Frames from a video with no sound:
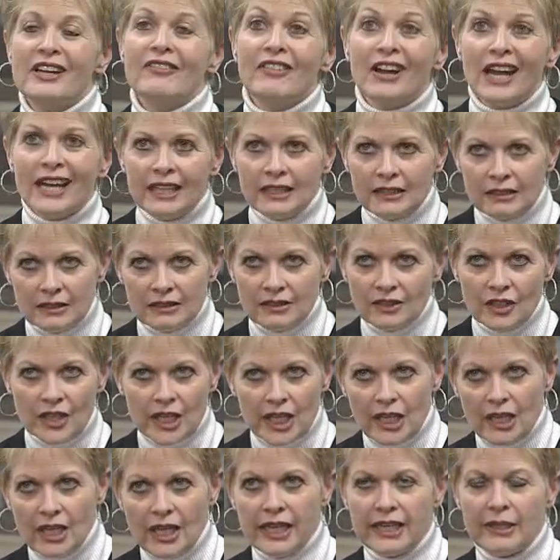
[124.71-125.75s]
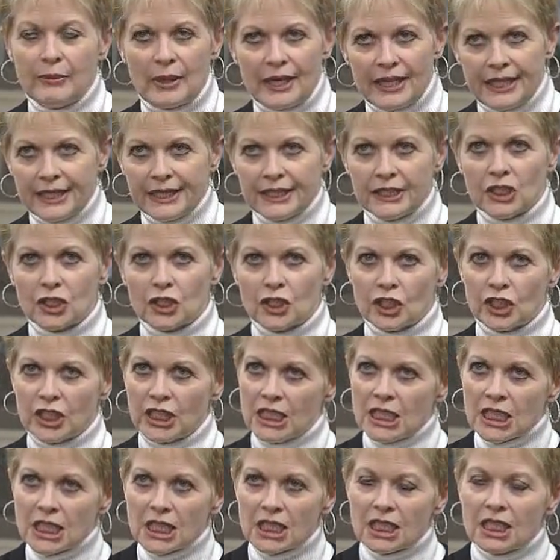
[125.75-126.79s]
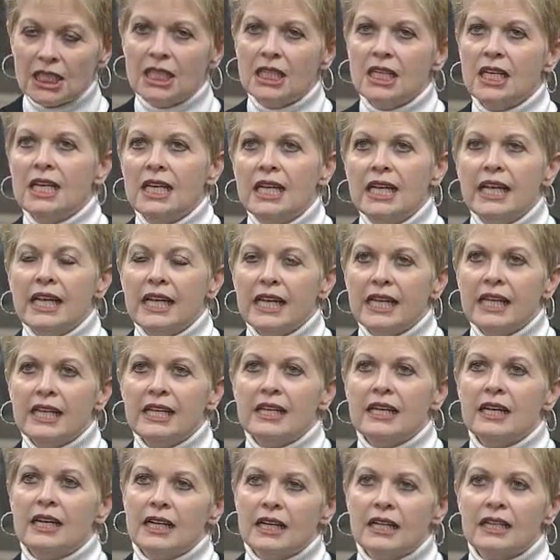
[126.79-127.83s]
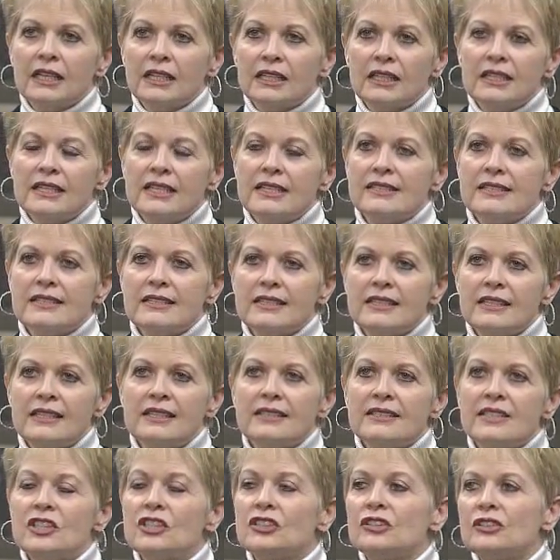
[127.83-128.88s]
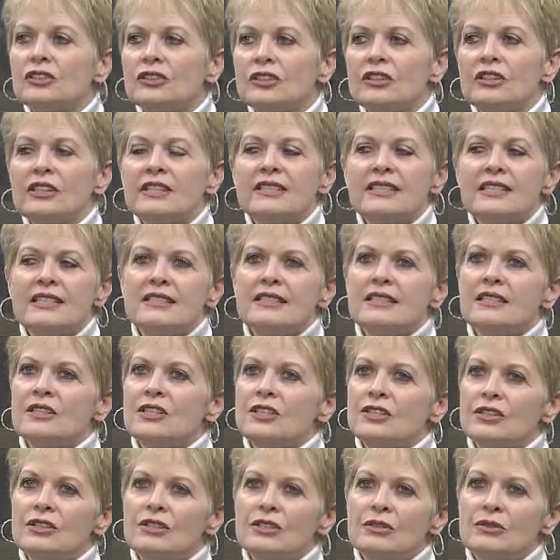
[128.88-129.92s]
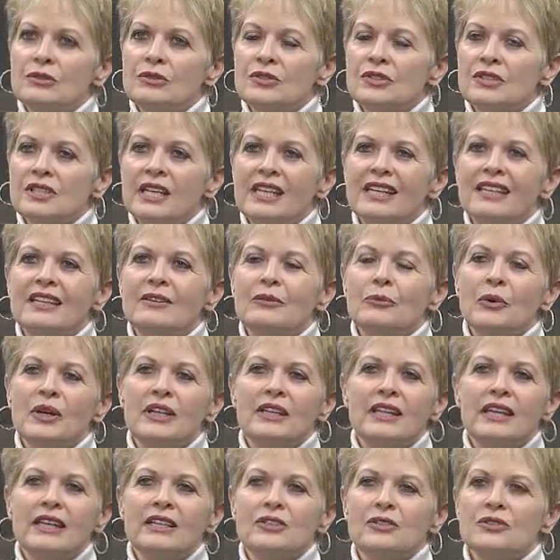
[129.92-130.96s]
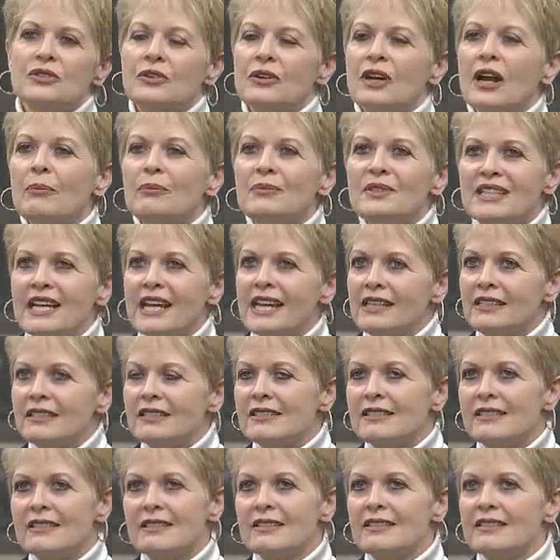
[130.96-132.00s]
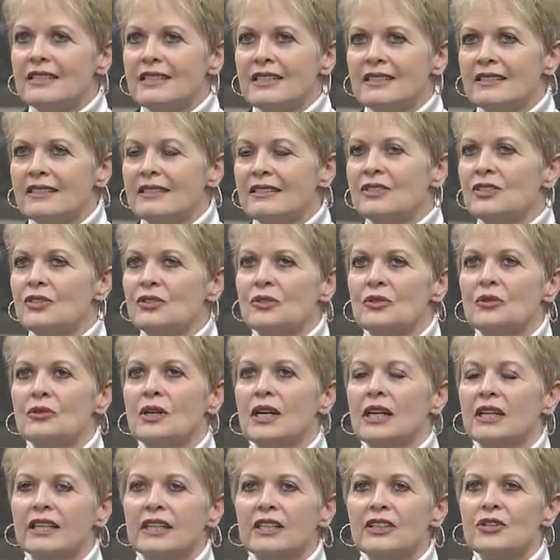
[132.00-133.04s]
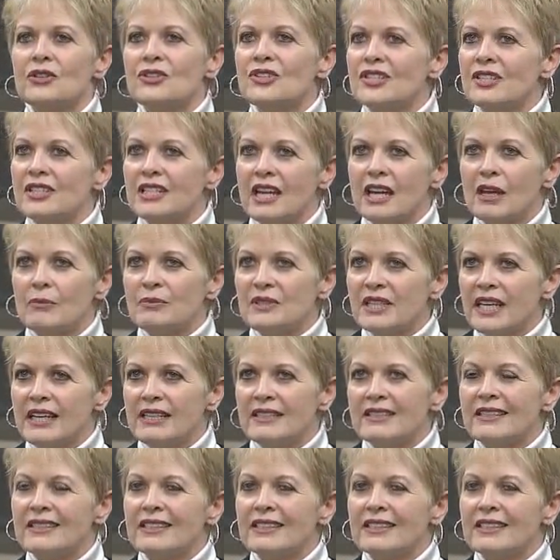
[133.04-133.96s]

If I can learn it, anybody can learn it, and it's easy to learn. It's easy to use, and when they do their updates, it's easy to get used to the updates.